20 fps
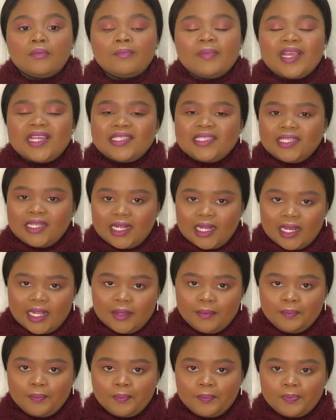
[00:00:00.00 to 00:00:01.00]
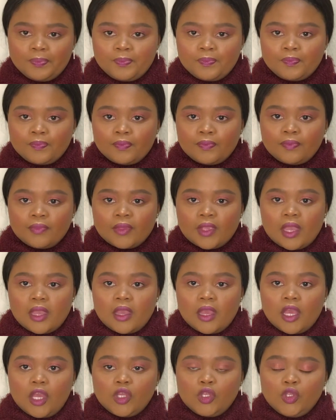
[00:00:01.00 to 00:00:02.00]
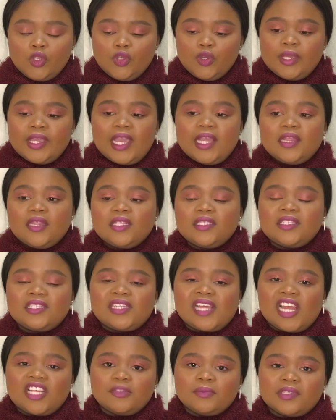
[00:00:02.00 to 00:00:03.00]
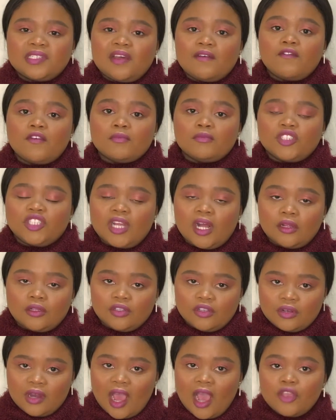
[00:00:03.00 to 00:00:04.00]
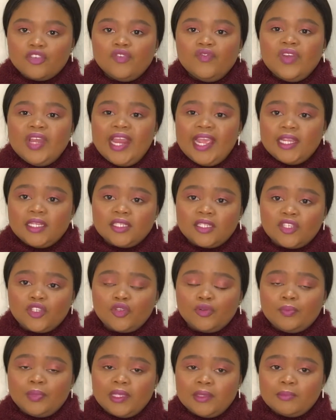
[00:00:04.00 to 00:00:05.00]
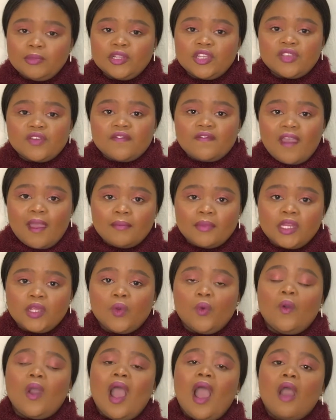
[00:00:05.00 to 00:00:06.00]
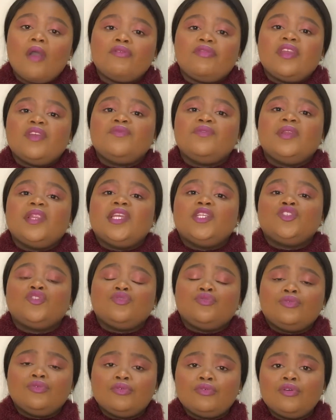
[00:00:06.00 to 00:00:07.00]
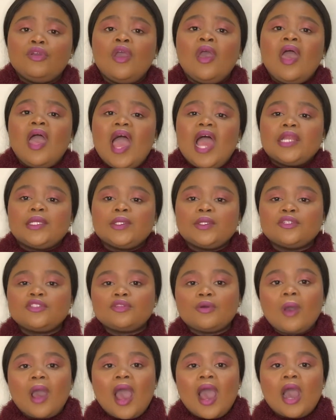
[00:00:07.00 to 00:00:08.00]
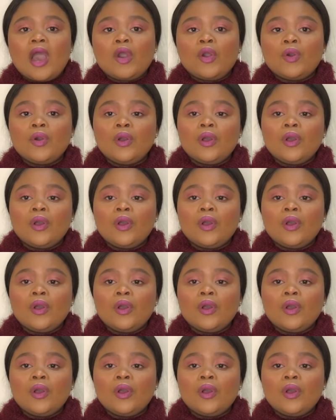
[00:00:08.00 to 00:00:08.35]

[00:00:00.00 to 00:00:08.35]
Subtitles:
Basically, you get this attachment style from your childhood, how you relate to people in your family or how they relate to you, and also how